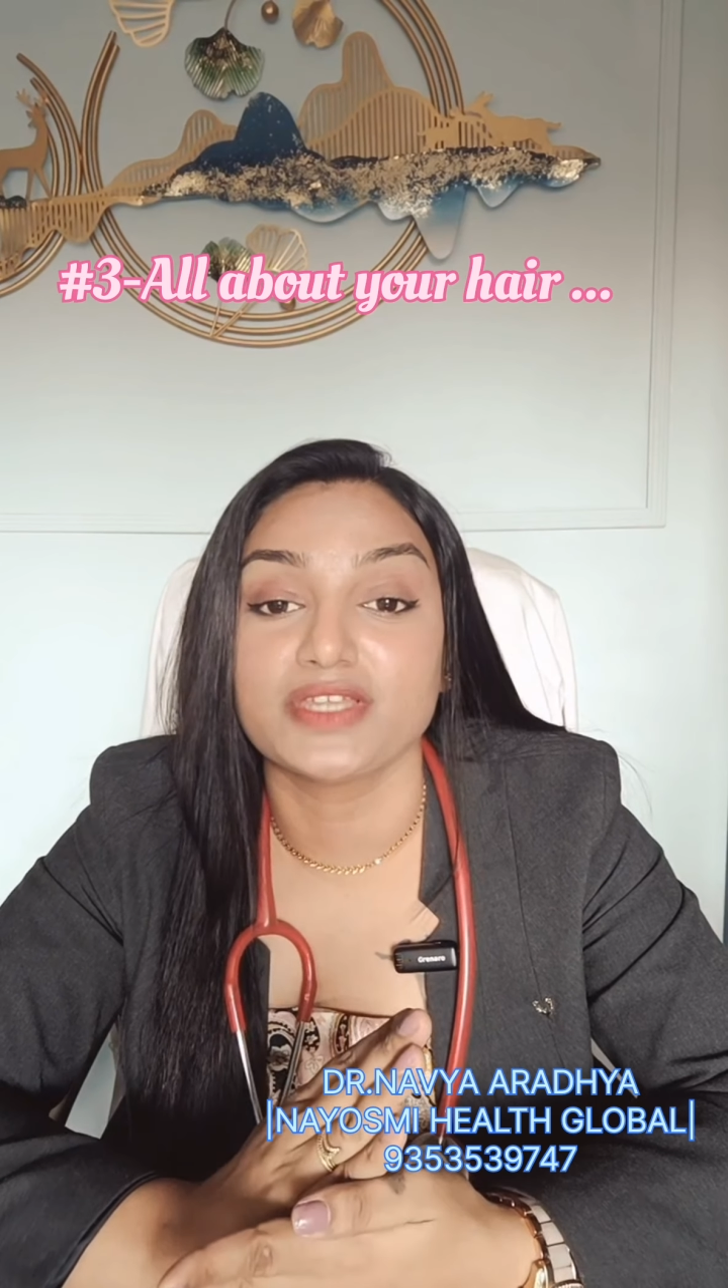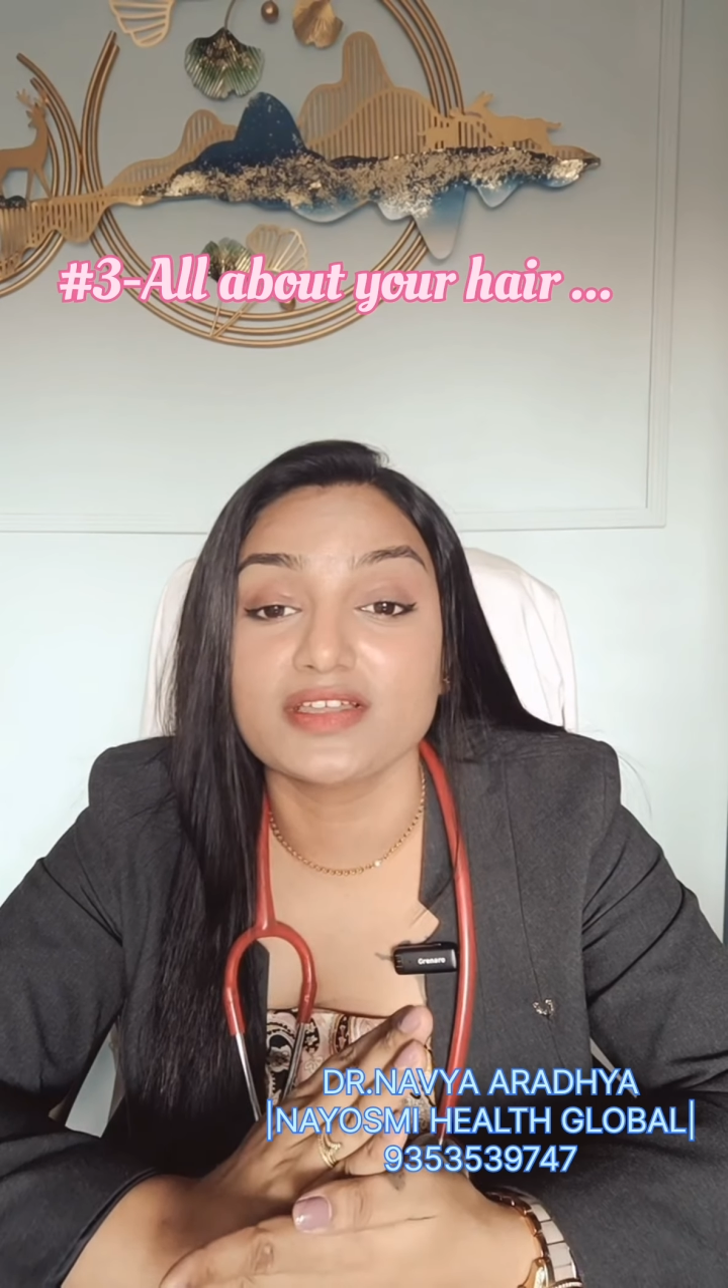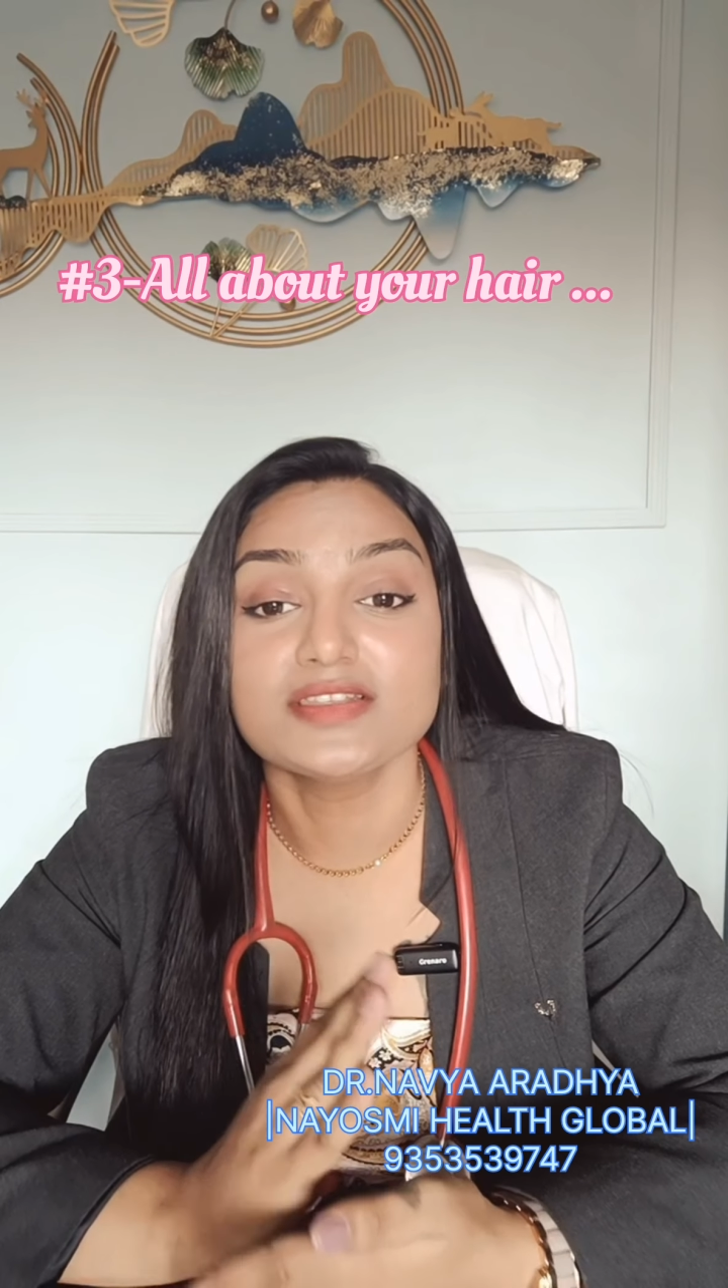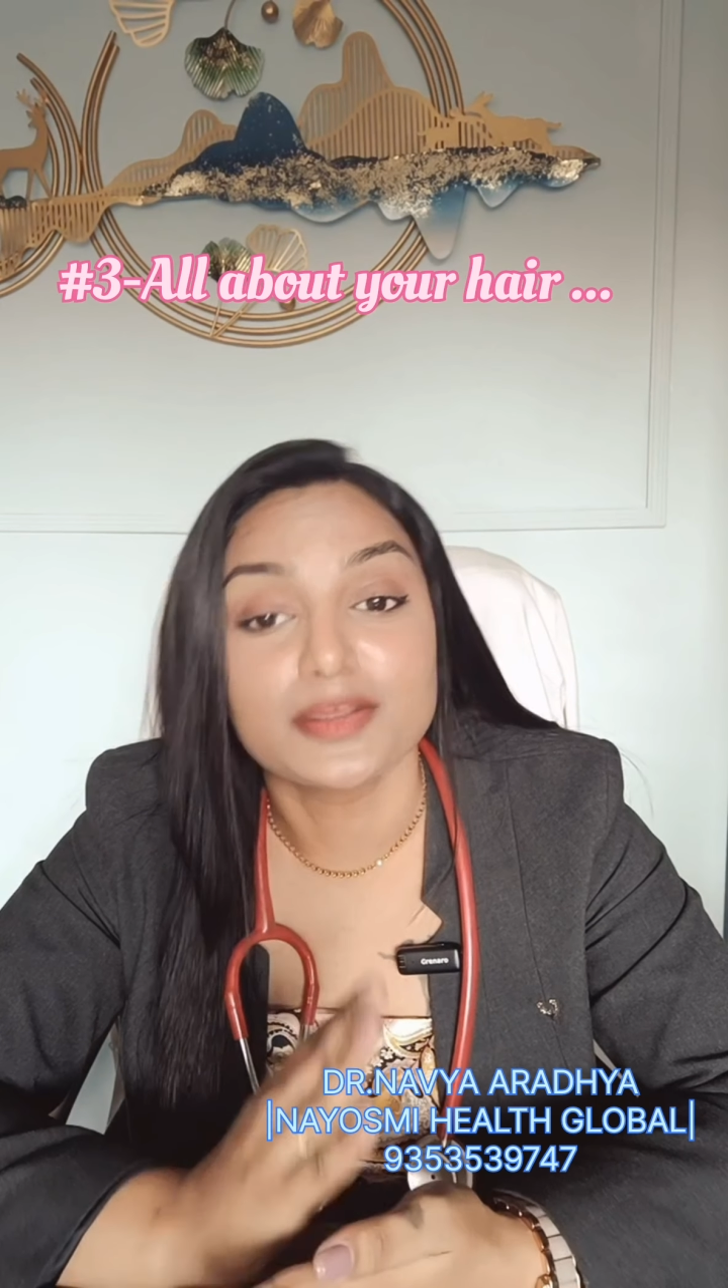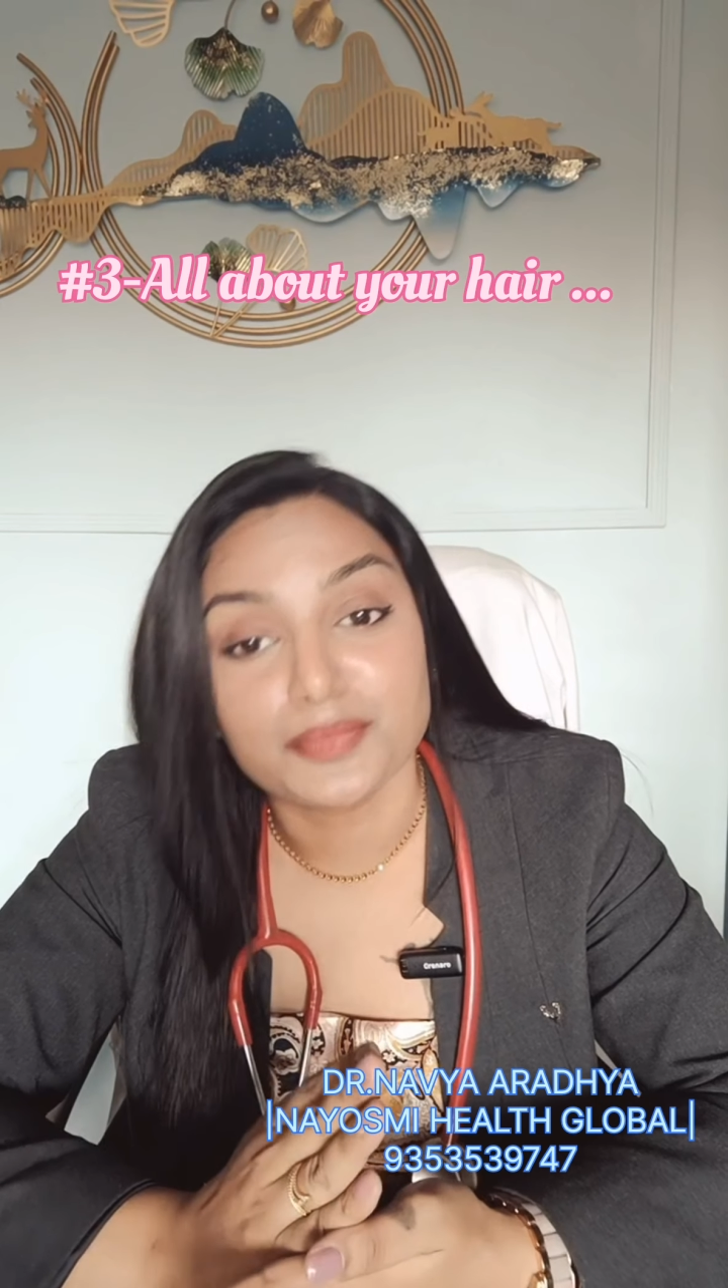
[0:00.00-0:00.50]

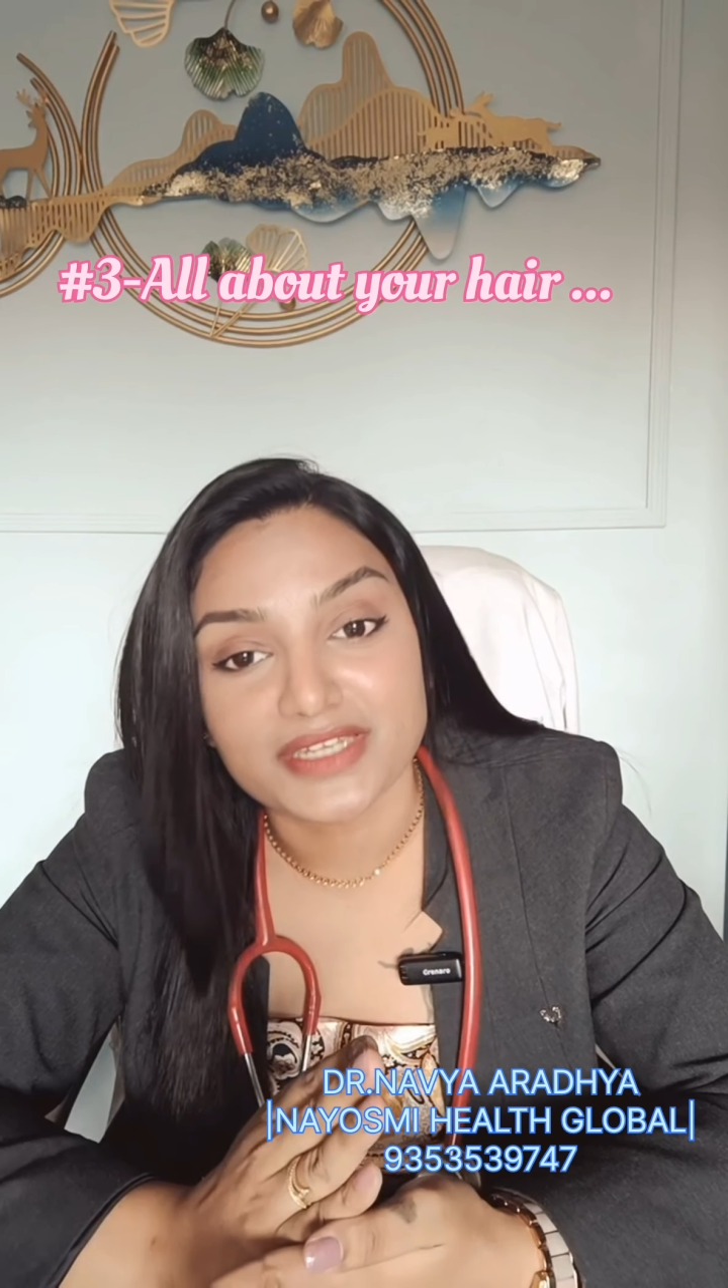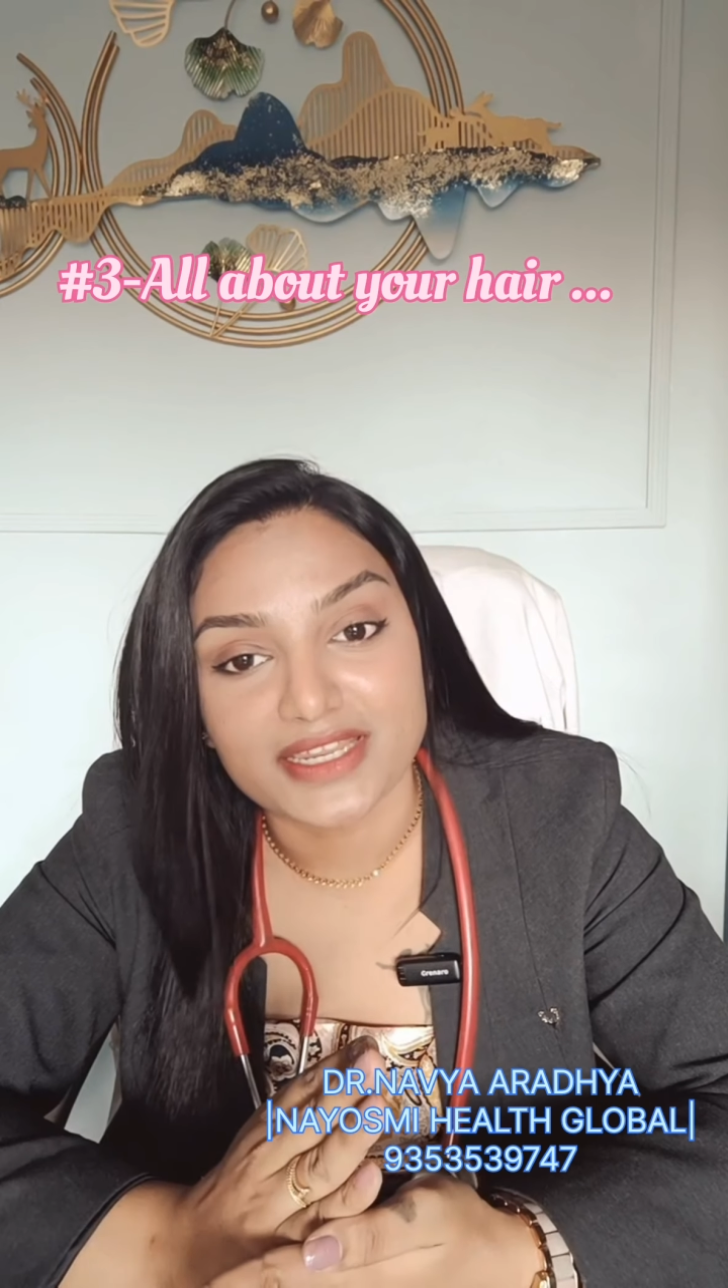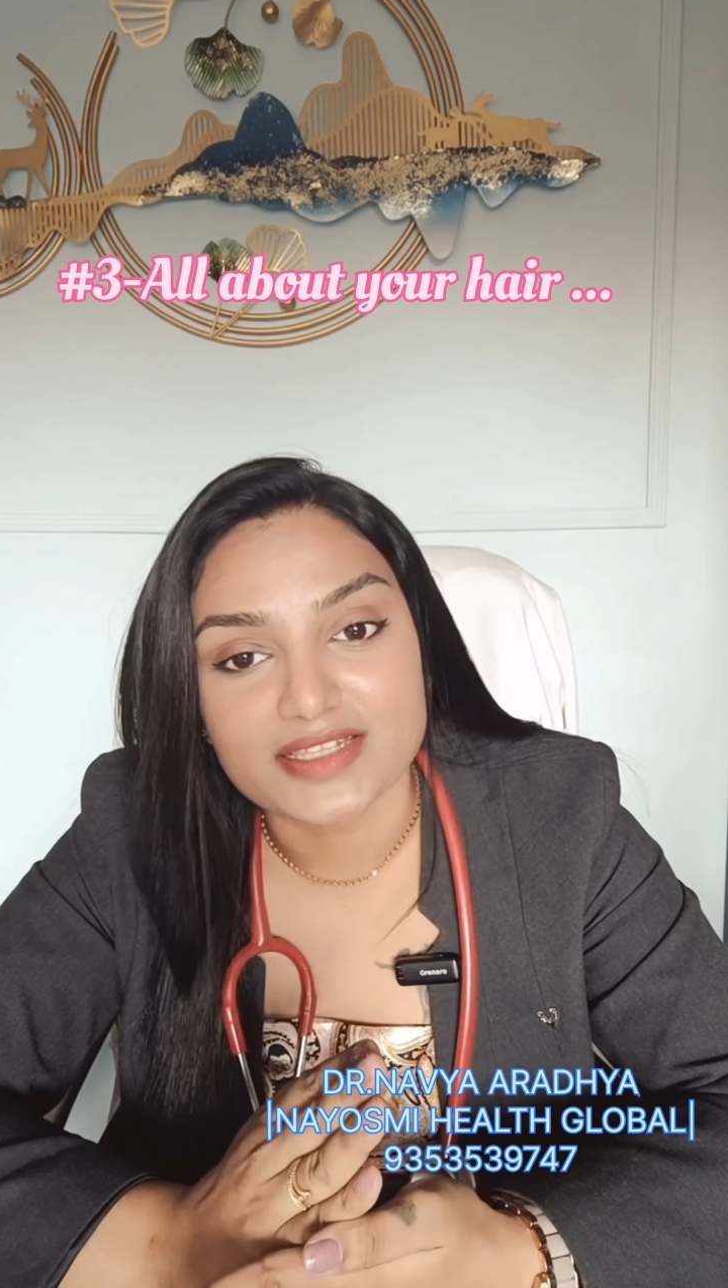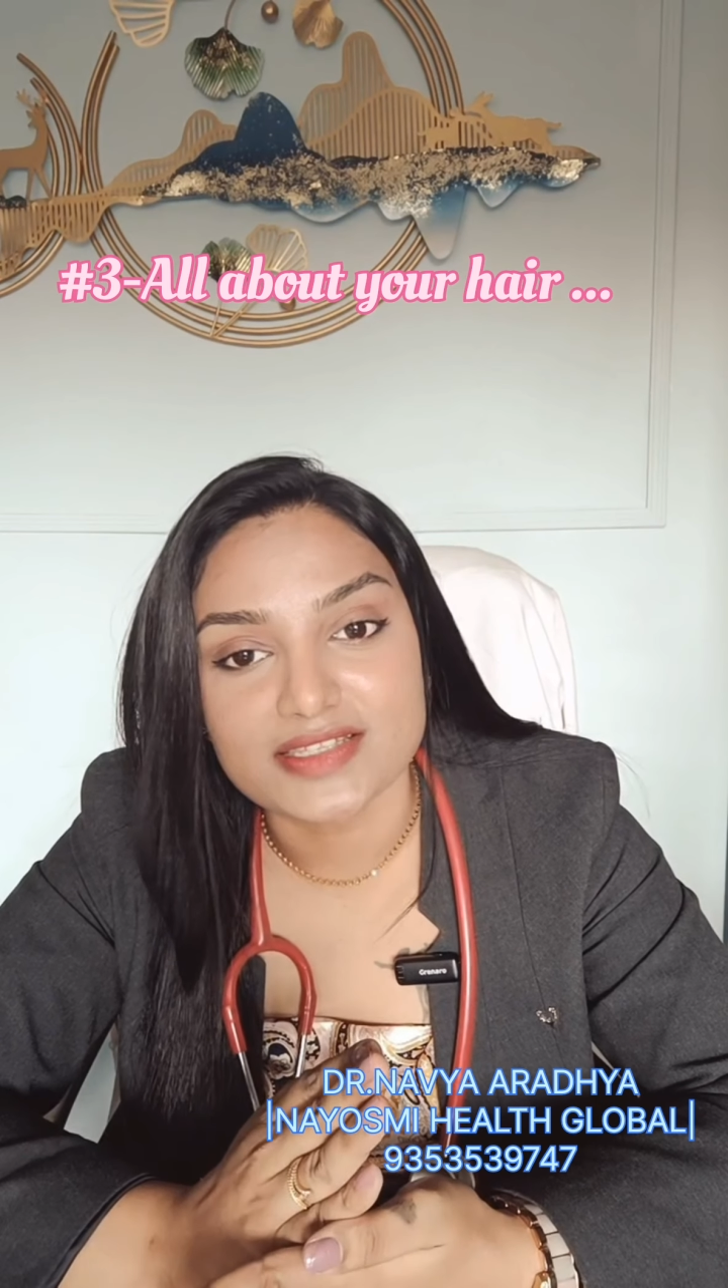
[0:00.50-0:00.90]
done some tests